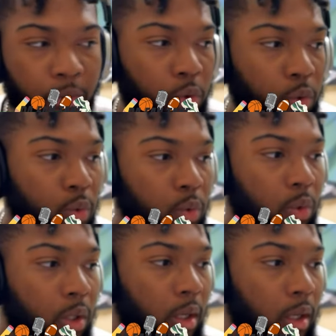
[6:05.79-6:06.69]

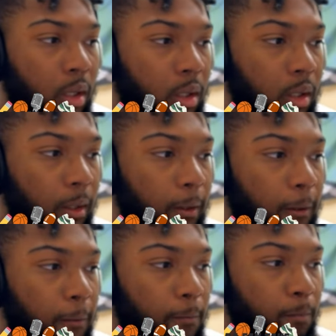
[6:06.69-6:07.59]
to
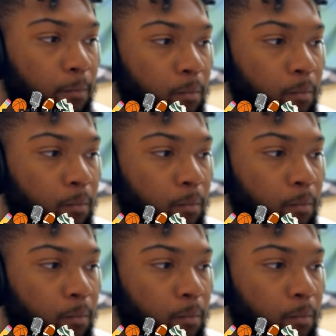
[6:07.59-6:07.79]
um